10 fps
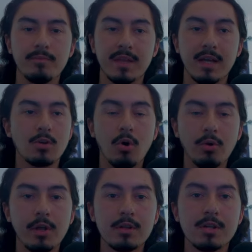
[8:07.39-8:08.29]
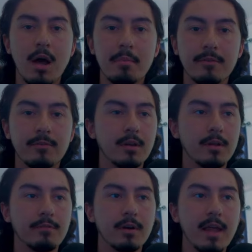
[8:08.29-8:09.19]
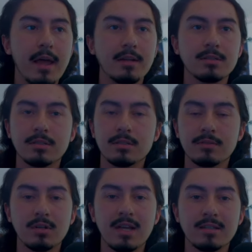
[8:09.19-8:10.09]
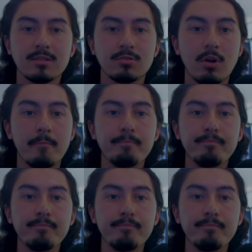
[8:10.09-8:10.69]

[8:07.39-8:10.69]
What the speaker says: that's a whole nother topic for a different day, just as far as that's concerned.